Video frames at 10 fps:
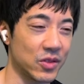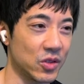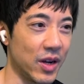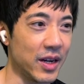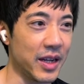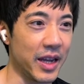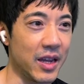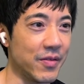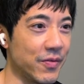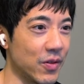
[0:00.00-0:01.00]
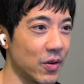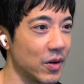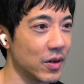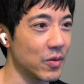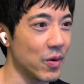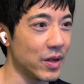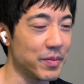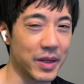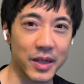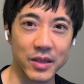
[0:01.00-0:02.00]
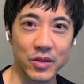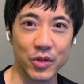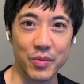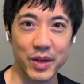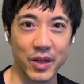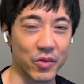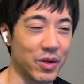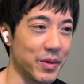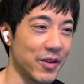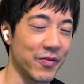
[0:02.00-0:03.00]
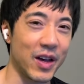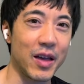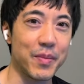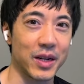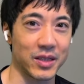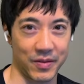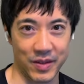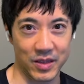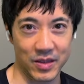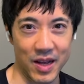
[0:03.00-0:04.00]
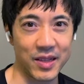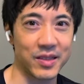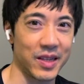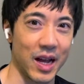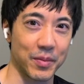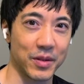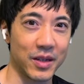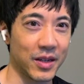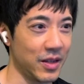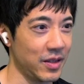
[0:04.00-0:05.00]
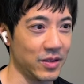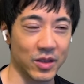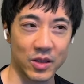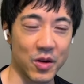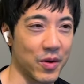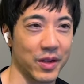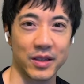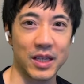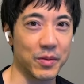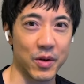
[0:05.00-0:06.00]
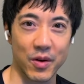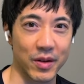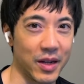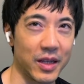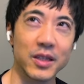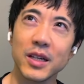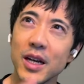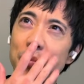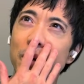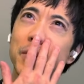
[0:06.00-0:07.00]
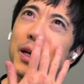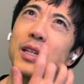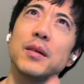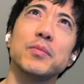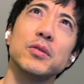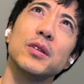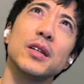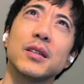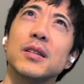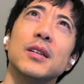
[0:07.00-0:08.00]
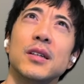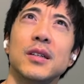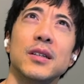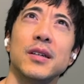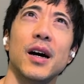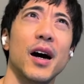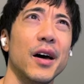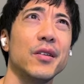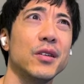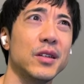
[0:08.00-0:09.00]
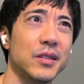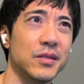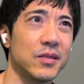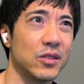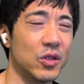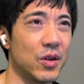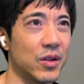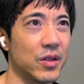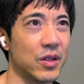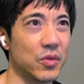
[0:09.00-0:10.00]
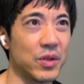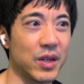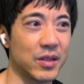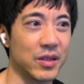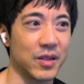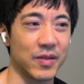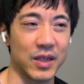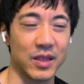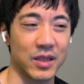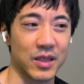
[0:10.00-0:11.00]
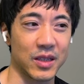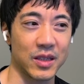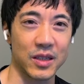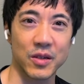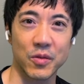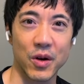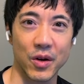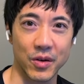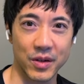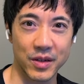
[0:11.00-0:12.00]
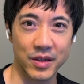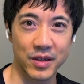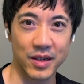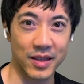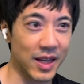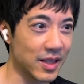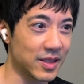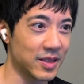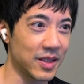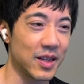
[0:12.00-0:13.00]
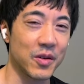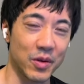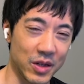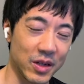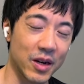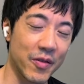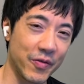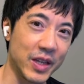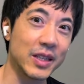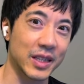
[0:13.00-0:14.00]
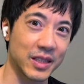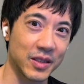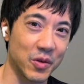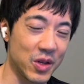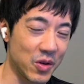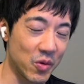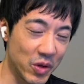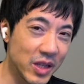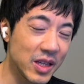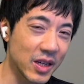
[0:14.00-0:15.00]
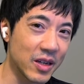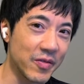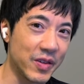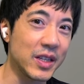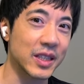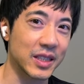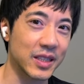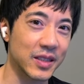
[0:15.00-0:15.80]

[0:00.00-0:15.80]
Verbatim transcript: Try to aim for 1 minute, 2 minute, 3 minute, 5 minutes of this non-stop. Just going, keep going. And you're going to probably end up doing 100, 200, 300 of these in a row. And that's when you're gonna feel it, when you're really gonna feel it.